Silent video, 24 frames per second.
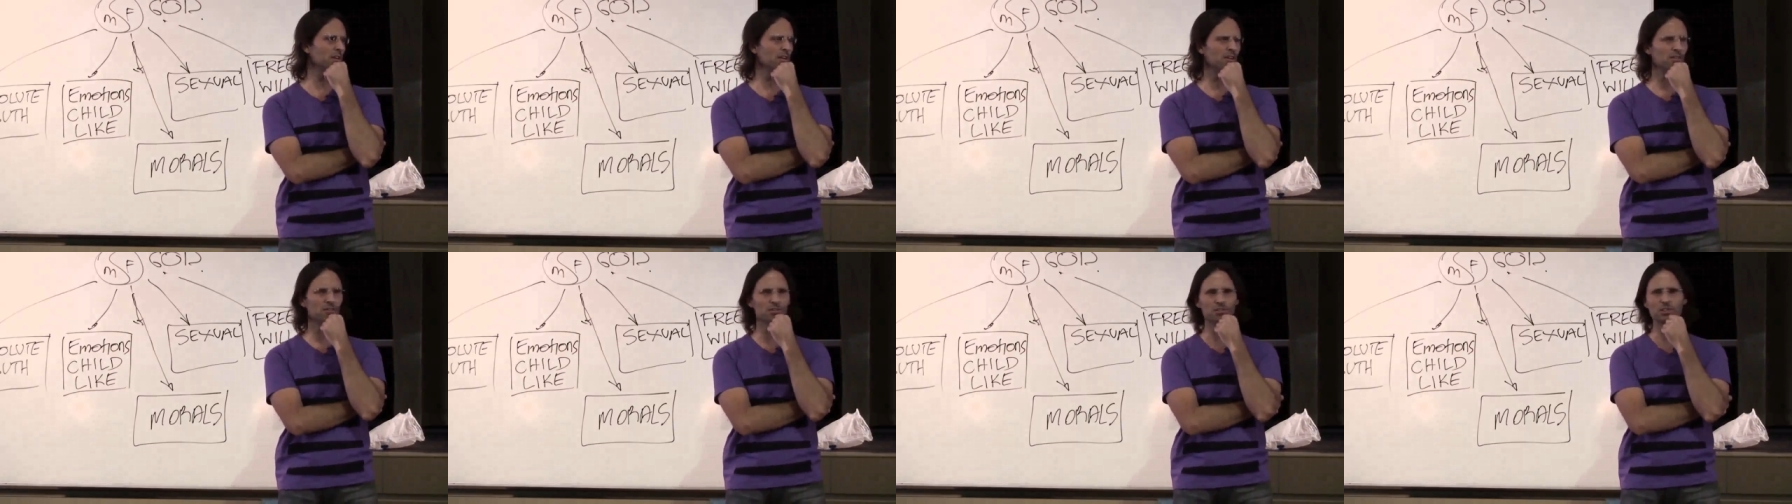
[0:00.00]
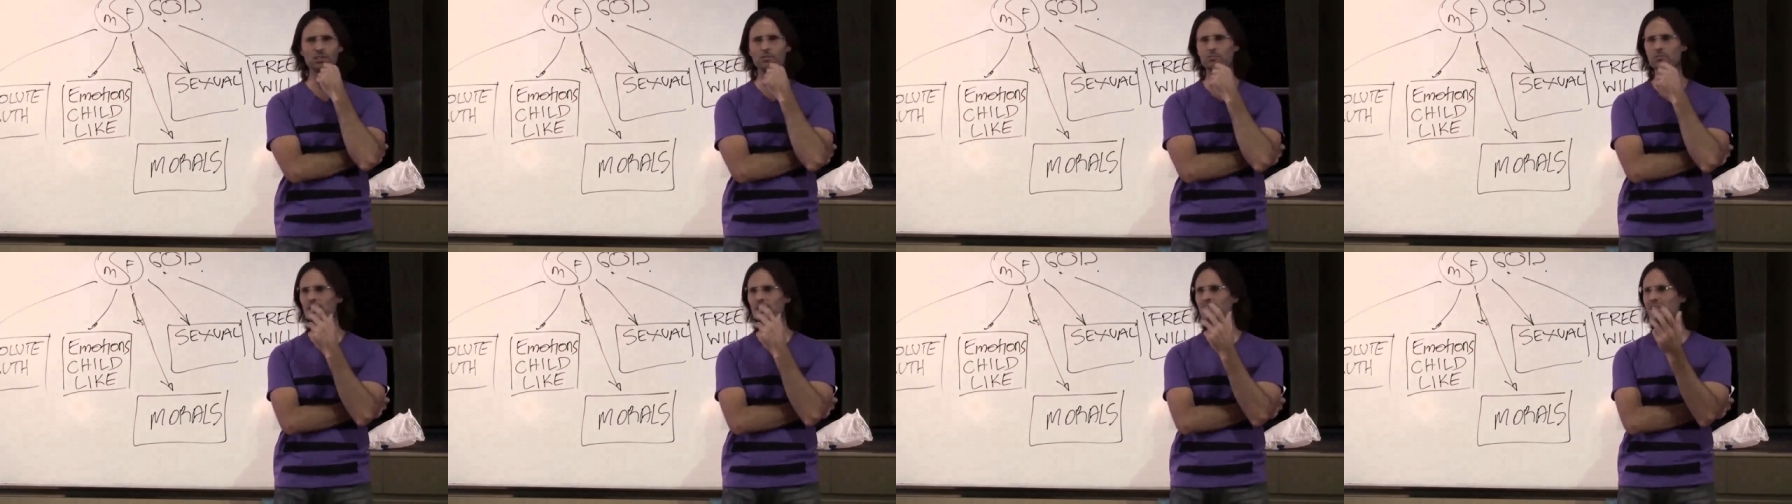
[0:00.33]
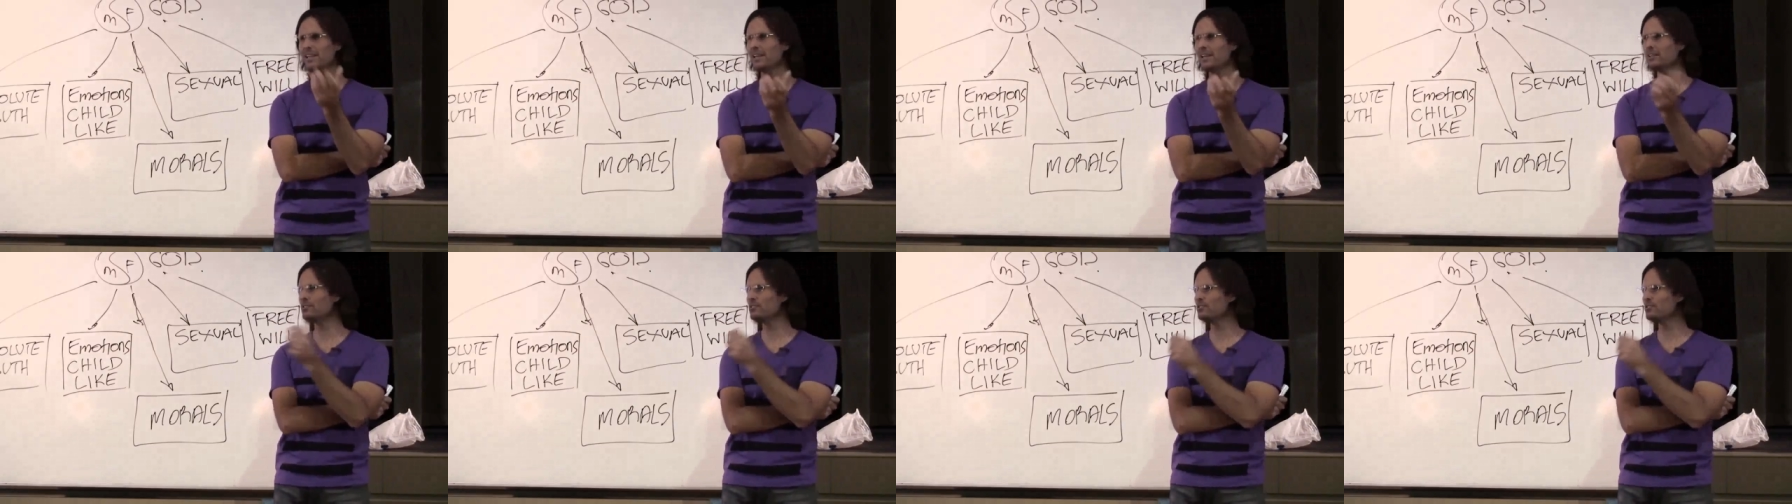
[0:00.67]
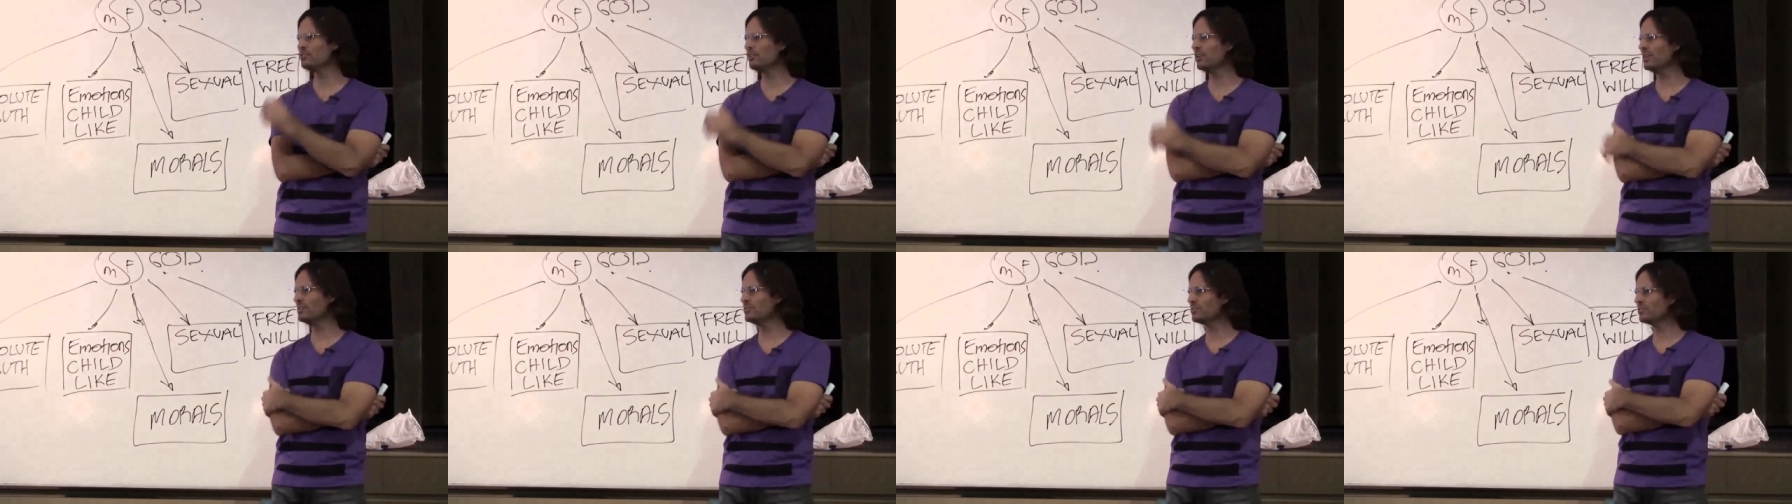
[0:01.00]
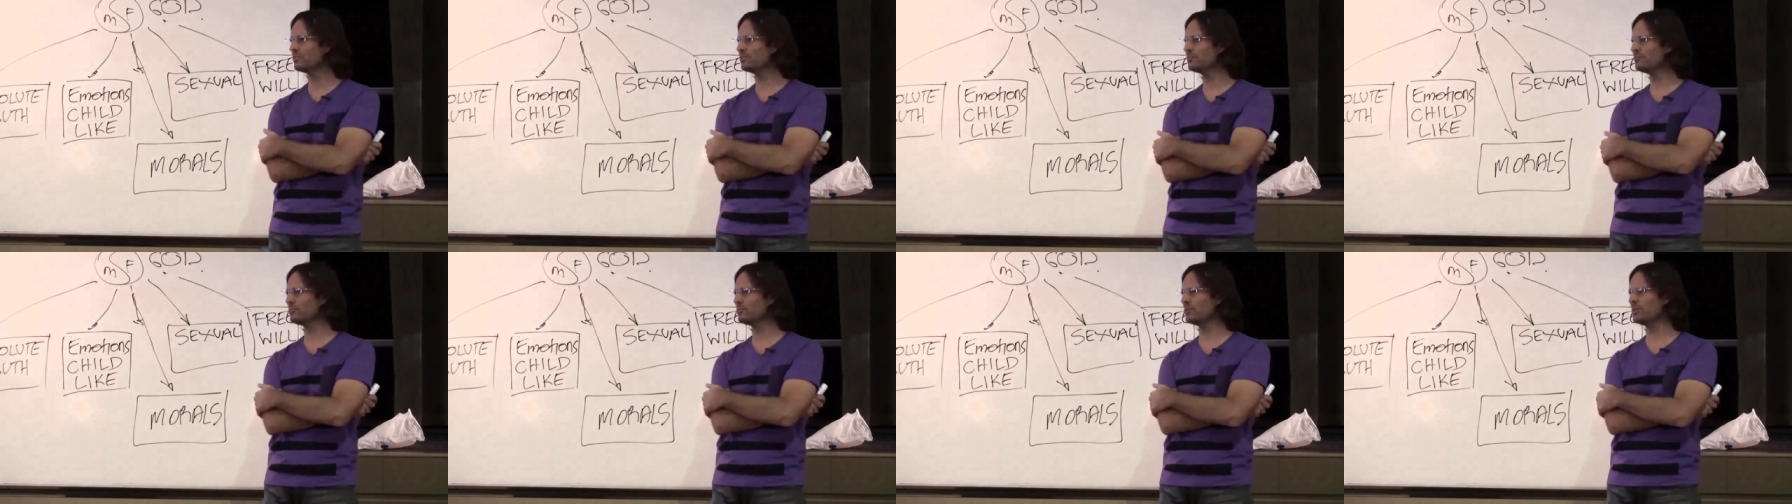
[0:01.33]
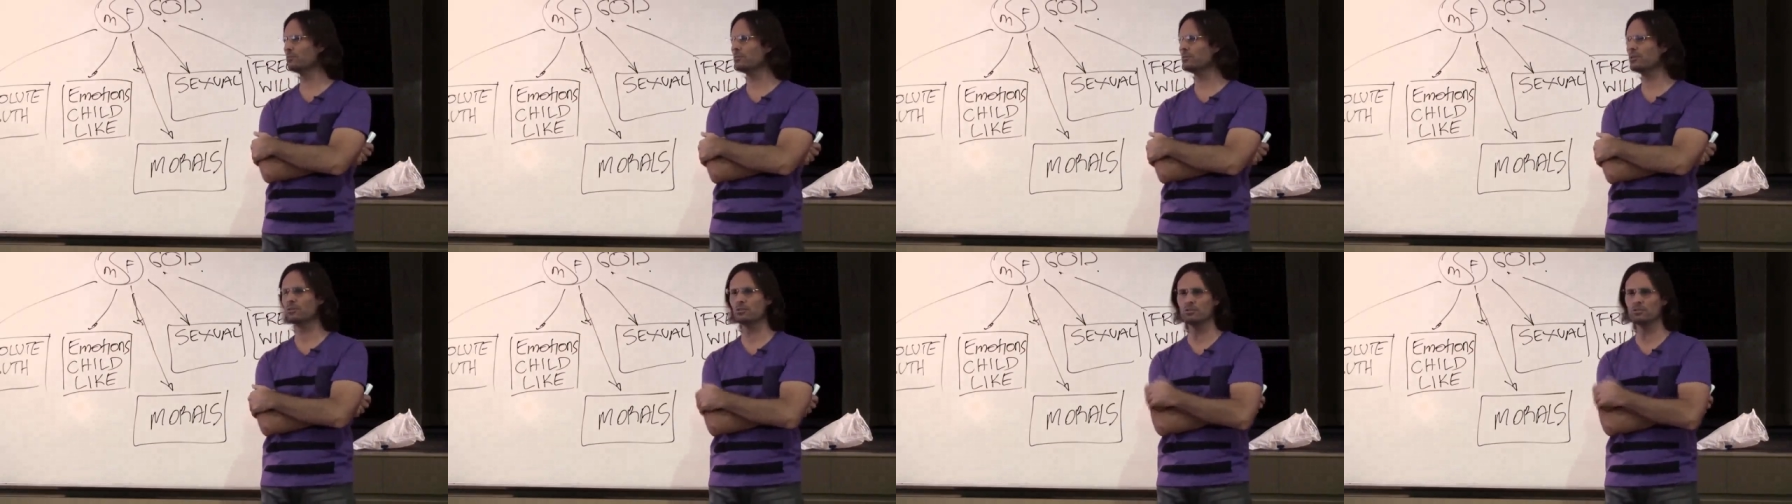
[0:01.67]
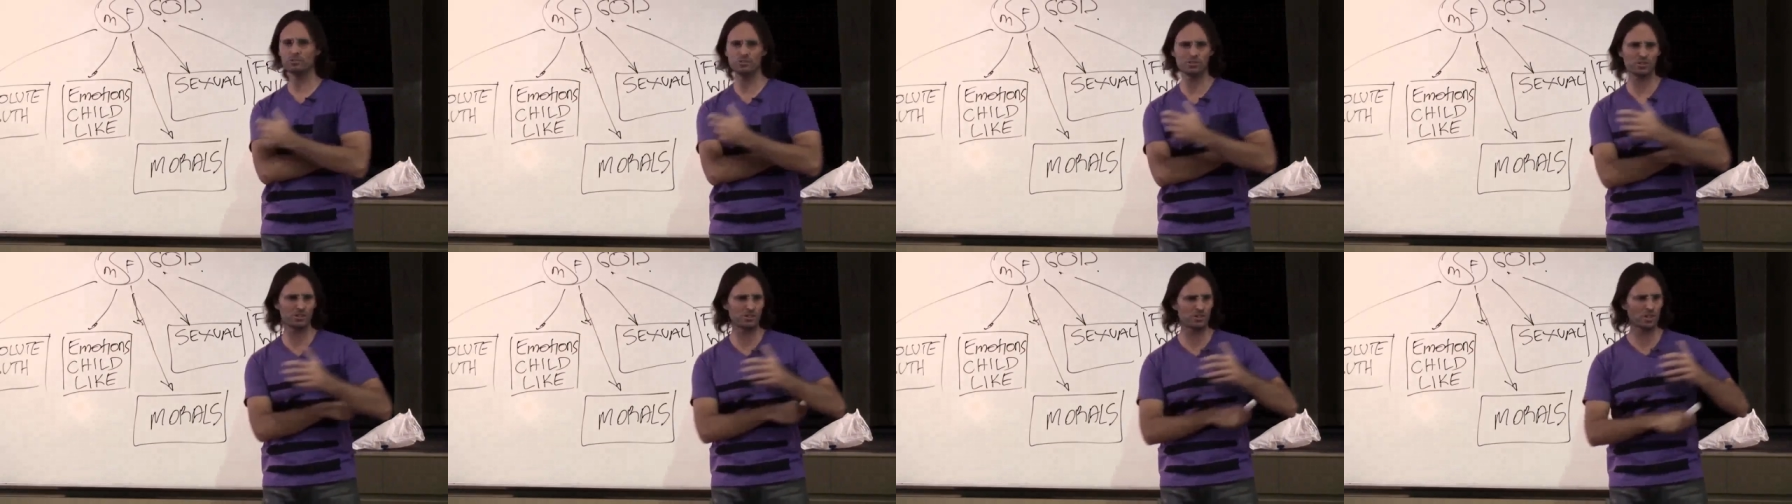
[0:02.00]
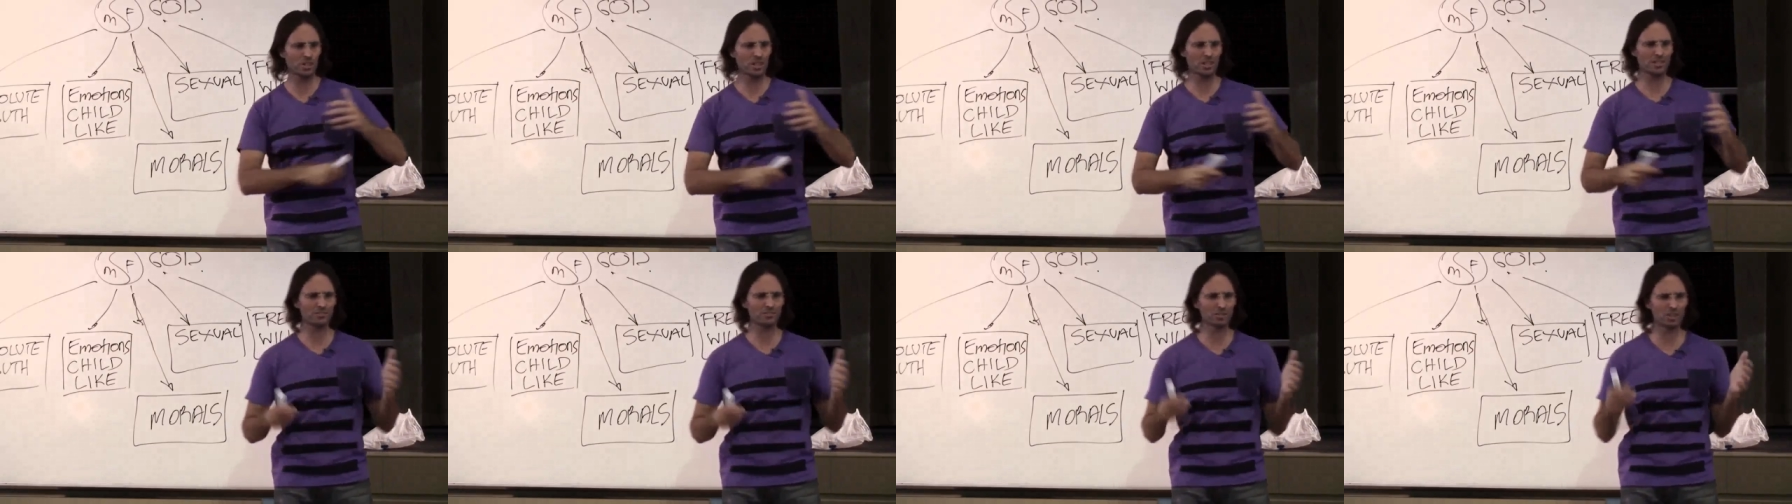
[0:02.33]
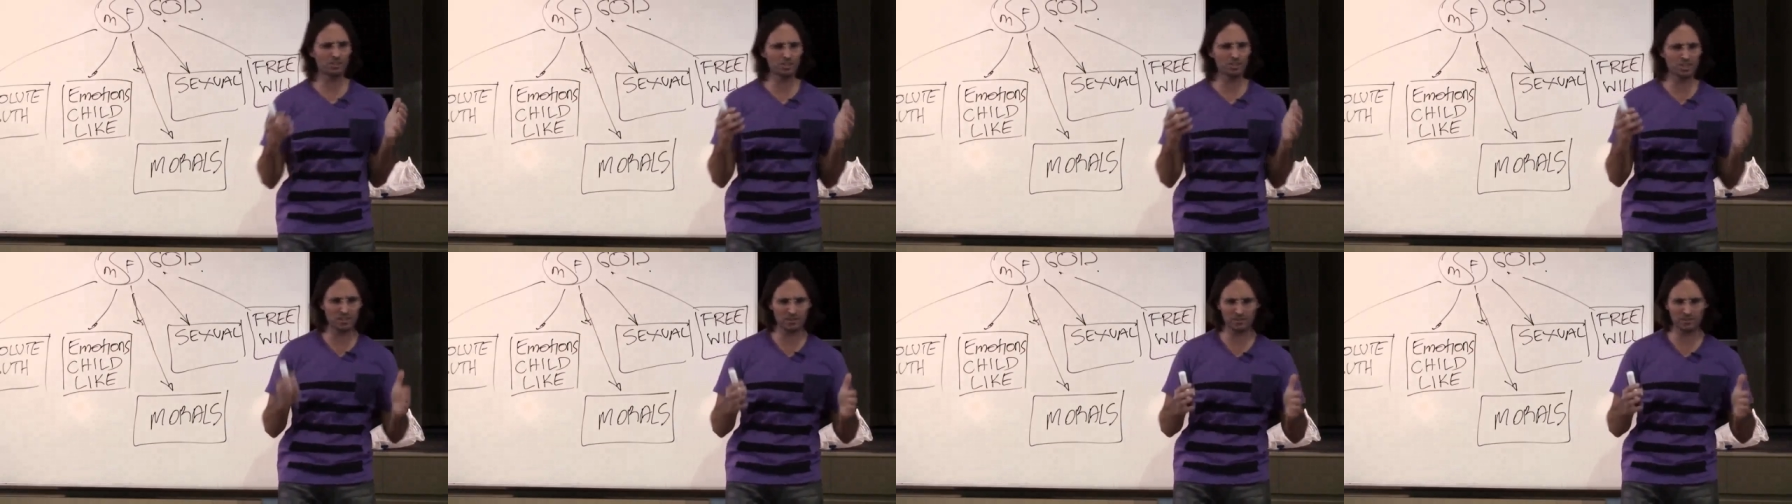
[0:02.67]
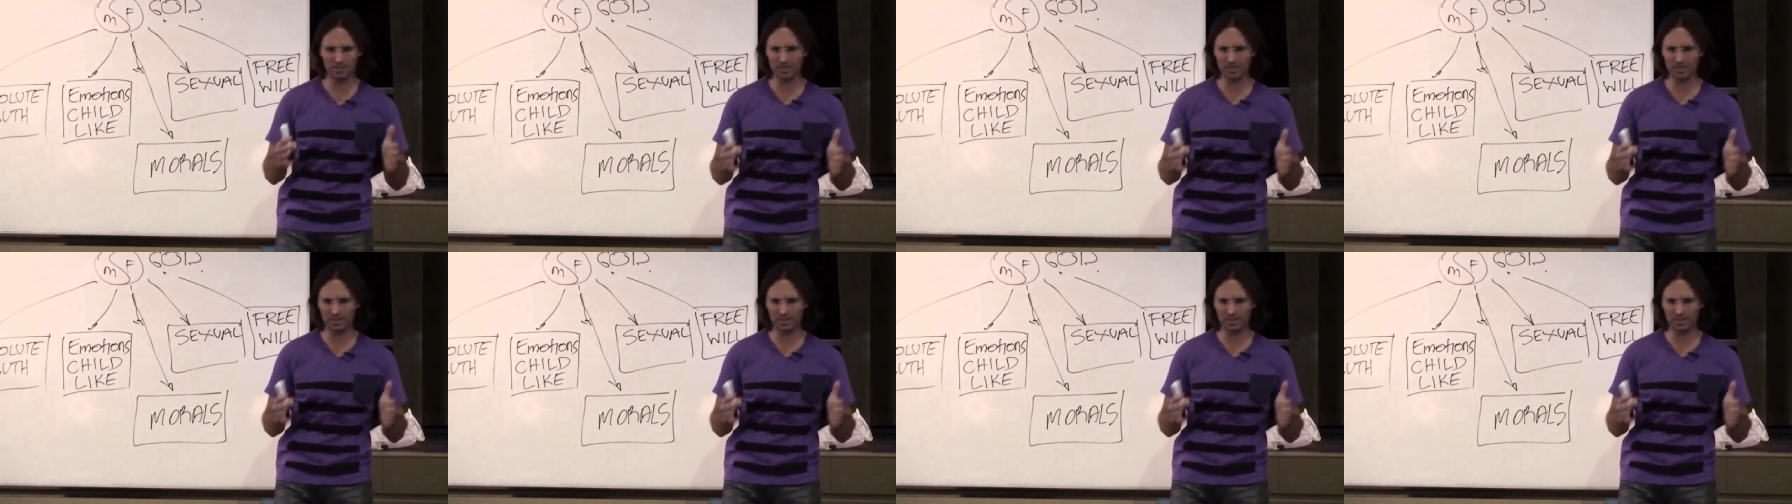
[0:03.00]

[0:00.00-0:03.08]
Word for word: Is she really exercising her free will, or does she